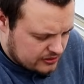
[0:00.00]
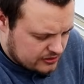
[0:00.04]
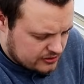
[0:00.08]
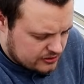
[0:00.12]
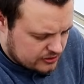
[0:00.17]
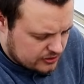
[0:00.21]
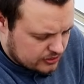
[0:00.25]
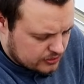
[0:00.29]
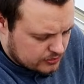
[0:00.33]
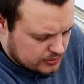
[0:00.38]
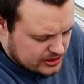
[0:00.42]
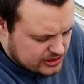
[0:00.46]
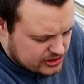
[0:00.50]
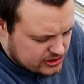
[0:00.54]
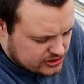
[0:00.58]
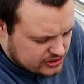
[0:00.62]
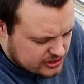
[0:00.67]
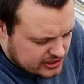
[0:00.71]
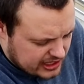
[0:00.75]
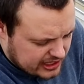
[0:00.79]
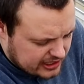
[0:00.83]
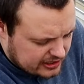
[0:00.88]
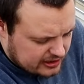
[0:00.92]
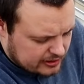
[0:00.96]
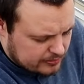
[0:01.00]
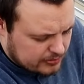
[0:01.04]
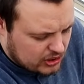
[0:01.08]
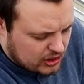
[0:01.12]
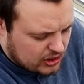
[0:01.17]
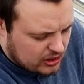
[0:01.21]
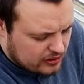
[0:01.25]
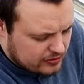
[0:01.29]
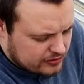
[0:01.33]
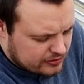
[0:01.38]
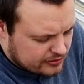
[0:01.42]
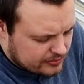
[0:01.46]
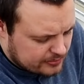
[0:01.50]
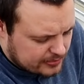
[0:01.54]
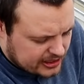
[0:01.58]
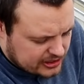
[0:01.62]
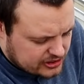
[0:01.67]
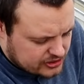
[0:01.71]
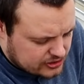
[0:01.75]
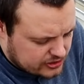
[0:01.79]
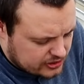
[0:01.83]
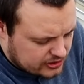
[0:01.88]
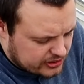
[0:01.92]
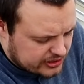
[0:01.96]
So we just take them off, make
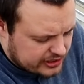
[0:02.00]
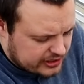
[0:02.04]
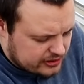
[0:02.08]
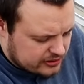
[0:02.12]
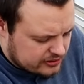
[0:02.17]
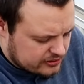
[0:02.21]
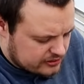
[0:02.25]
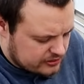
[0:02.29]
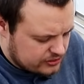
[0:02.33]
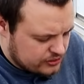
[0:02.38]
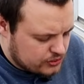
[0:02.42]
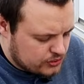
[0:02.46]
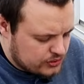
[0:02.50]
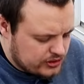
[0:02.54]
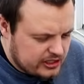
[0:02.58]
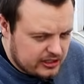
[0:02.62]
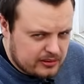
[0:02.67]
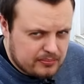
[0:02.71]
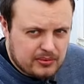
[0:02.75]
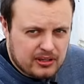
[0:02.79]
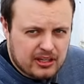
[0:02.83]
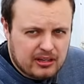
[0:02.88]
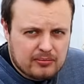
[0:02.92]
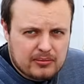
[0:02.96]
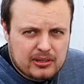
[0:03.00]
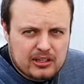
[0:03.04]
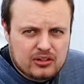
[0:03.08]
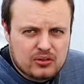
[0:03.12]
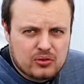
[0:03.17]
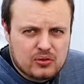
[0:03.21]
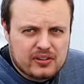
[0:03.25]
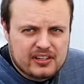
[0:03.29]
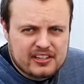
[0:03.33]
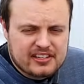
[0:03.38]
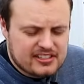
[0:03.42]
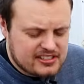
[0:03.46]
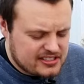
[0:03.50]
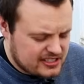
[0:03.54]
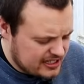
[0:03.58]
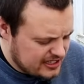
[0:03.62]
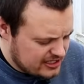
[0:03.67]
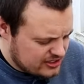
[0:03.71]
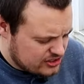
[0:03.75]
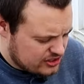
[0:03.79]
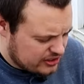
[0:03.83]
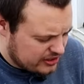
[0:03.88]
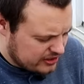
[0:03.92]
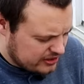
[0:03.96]
sure you keep them in
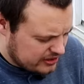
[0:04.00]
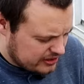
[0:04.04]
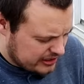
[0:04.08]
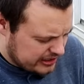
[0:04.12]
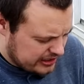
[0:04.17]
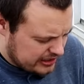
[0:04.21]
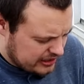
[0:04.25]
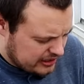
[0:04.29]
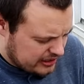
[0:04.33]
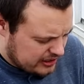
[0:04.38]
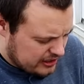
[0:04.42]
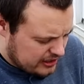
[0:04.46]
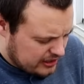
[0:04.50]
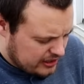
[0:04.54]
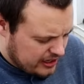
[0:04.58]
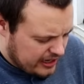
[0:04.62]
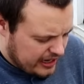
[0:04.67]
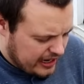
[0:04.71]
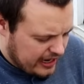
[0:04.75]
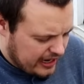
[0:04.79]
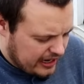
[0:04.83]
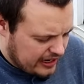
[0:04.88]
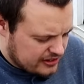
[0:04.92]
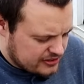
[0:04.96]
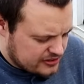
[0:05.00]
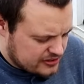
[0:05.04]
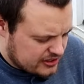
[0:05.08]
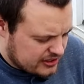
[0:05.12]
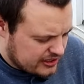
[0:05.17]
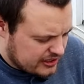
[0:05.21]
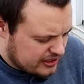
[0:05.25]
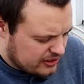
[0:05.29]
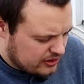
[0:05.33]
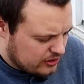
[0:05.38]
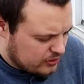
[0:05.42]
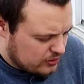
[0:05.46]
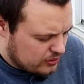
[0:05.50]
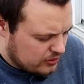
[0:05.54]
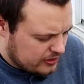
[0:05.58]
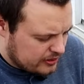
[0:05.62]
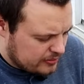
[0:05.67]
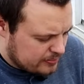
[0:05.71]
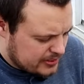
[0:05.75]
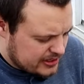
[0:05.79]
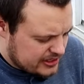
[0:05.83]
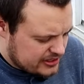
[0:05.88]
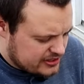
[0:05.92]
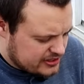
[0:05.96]
orientation as they go on
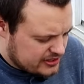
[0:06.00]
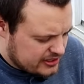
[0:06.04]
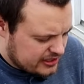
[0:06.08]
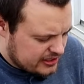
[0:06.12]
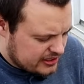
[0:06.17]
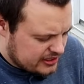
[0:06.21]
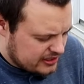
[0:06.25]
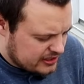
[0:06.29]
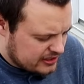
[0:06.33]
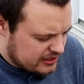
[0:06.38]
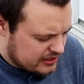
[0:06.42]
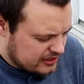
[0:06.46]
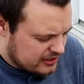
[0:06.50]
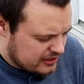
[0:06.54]
the piston.